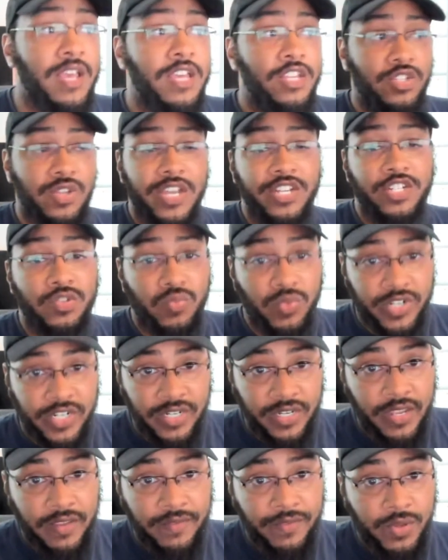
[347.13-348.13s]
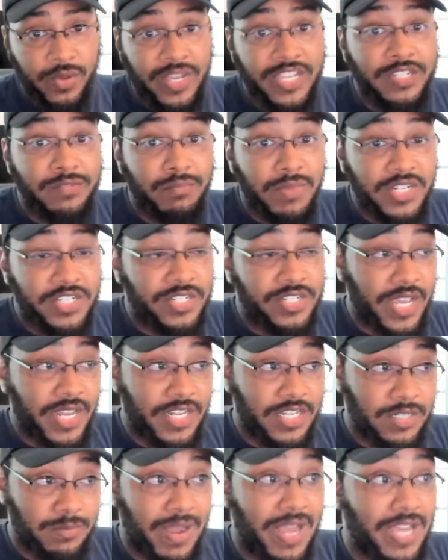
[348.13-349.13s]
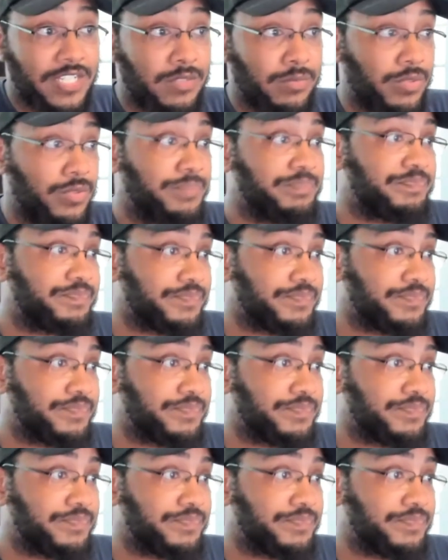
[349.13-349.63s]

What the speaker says: So I just wanted to give you as much data as possible.